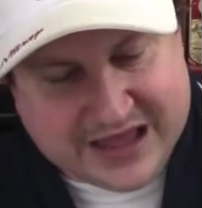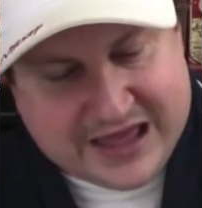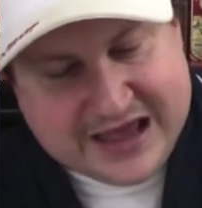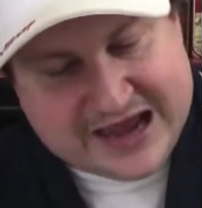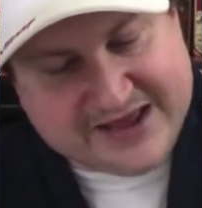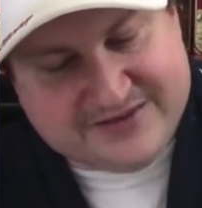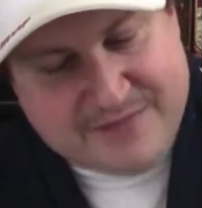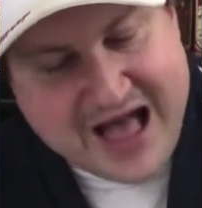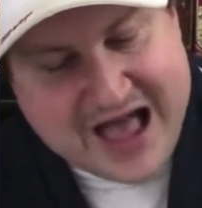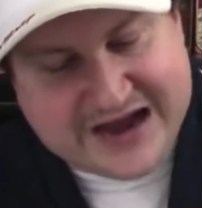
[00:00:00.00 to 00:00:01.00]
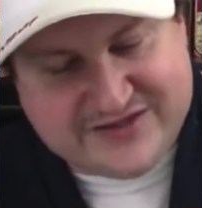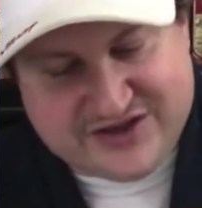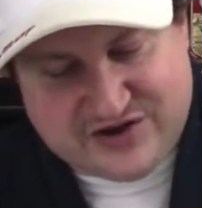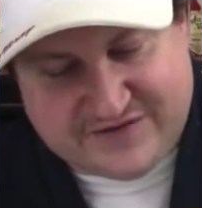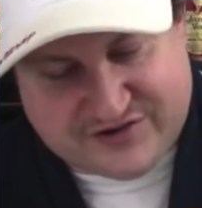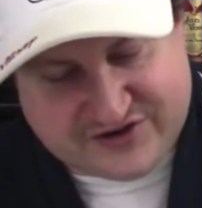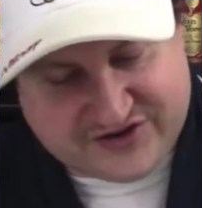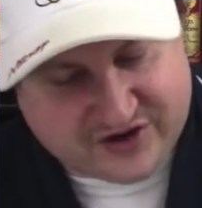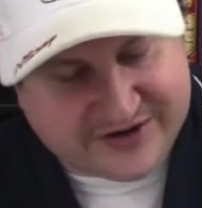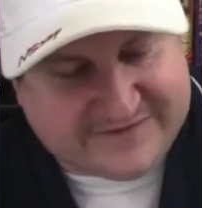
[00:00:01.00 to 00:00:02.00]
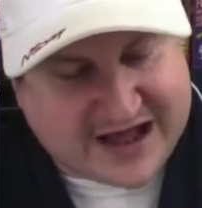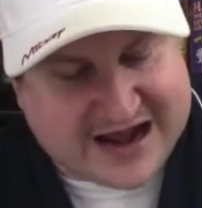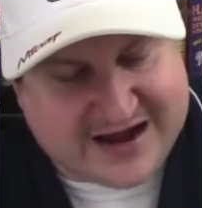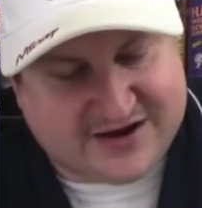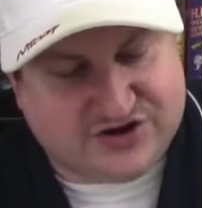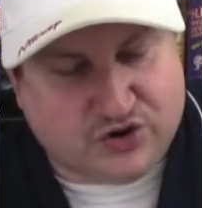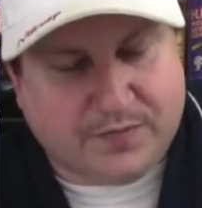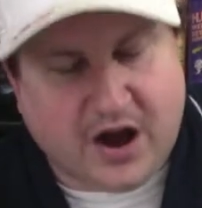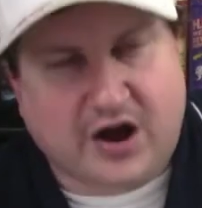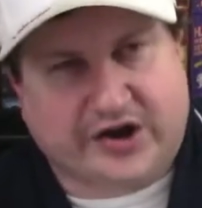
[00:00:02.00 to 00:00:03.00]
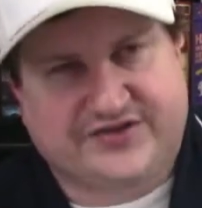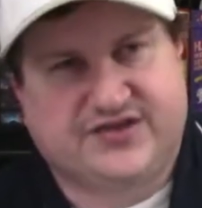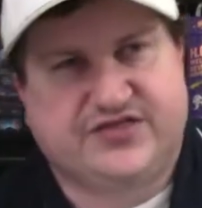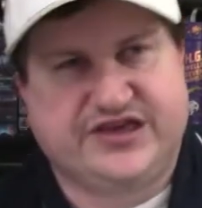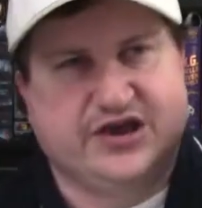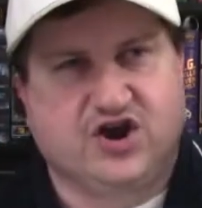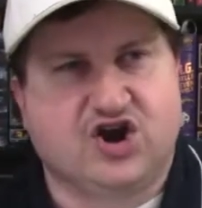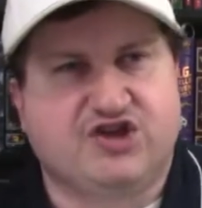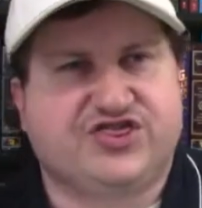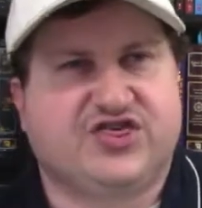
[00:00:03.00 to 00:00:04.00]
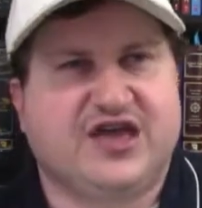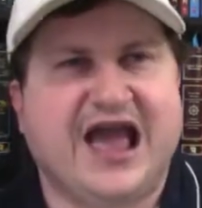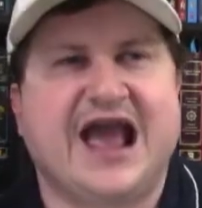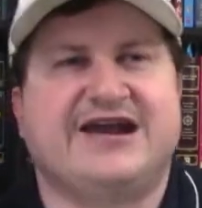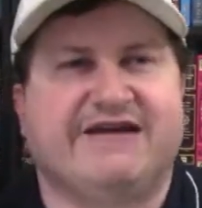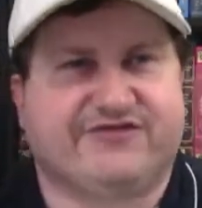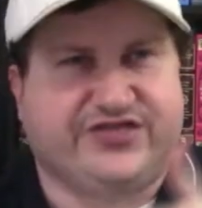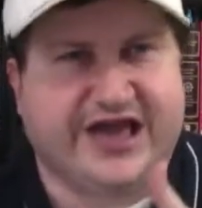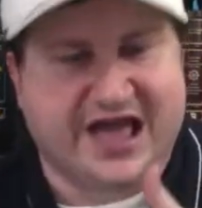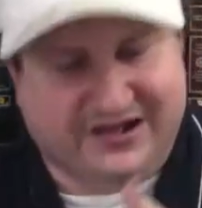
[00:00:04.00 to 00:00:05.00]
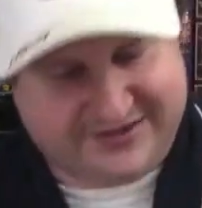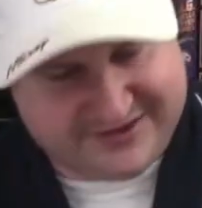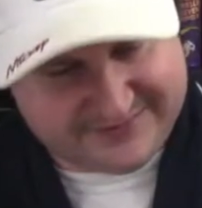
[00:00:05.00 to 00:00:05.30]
In his mind, the universe still divided into two parts, the Earth and everything else.